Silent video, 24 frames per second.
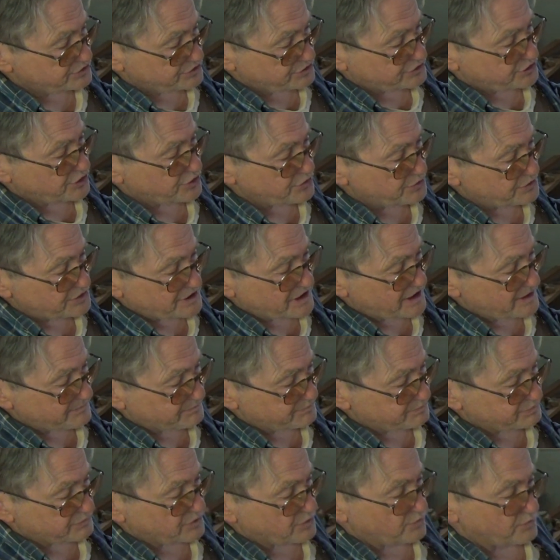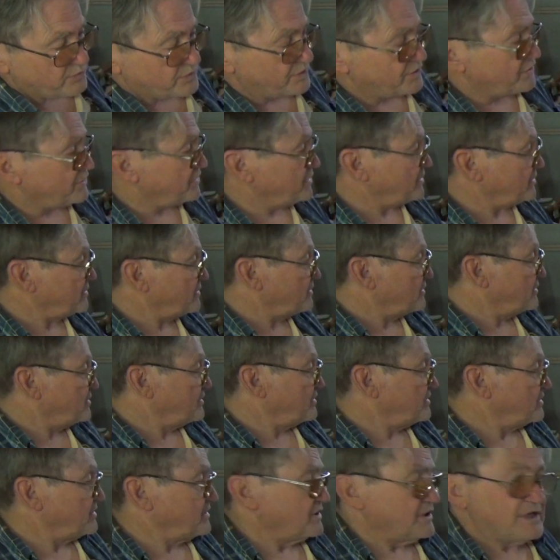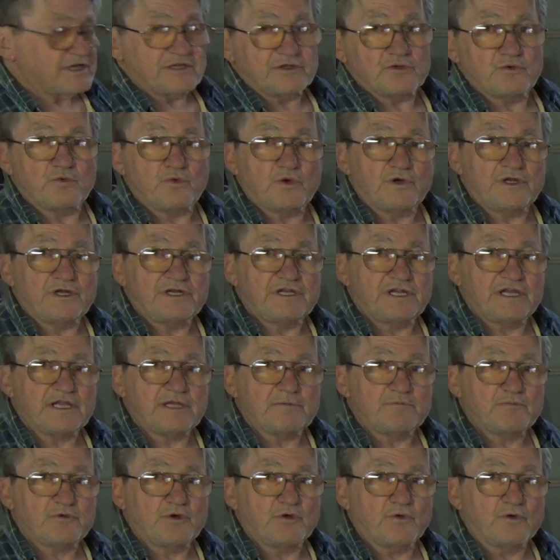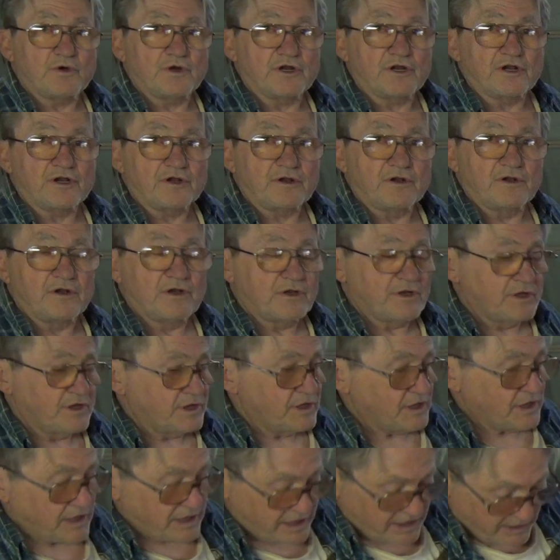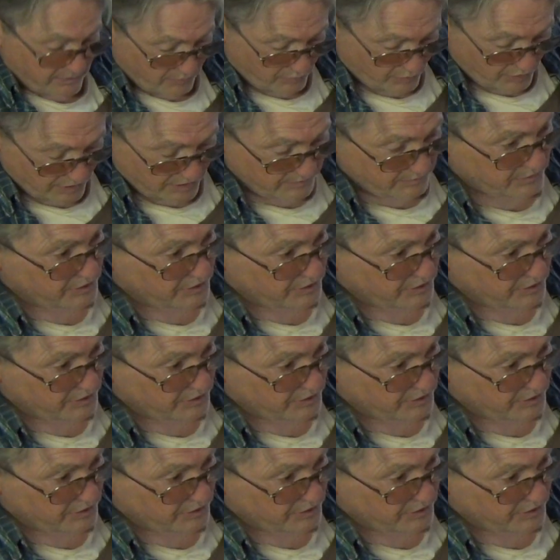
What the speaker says: two tape corner and the one tape corner. And what I'm